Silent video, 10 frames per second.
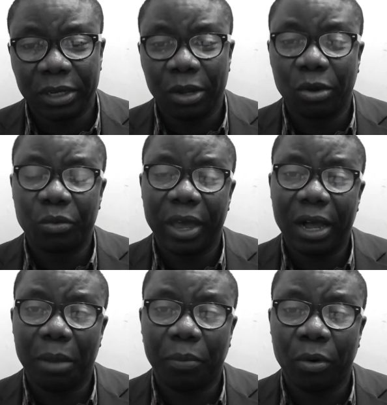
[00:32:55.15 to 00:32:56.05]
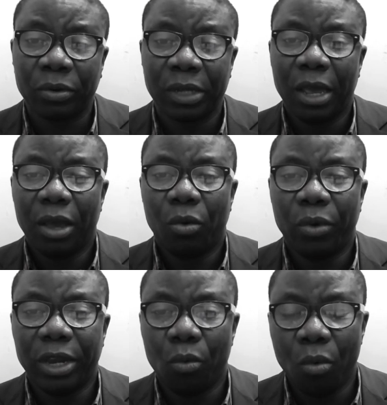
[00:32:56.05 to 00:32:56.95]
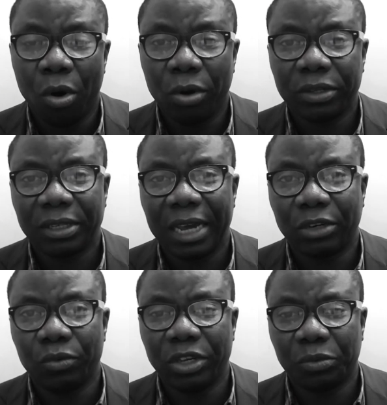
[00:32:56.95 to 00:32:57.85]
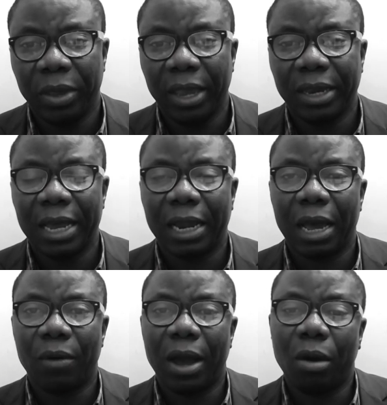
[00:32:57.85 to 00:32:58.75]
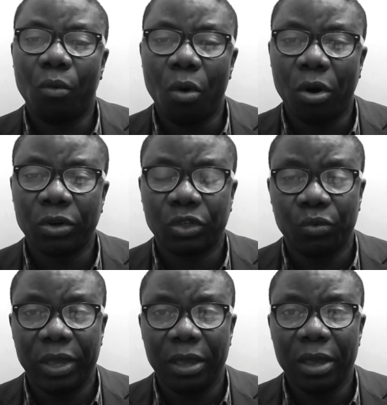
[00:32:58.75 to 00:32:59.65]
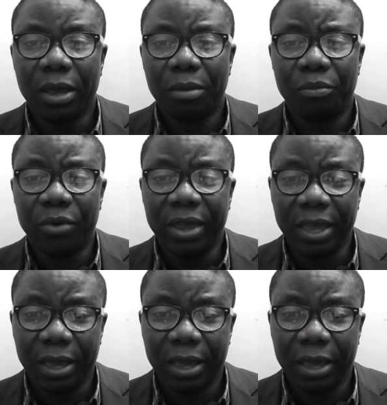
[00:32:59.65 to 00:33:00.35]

The Lord will help us with the words that we speak, that our words will bring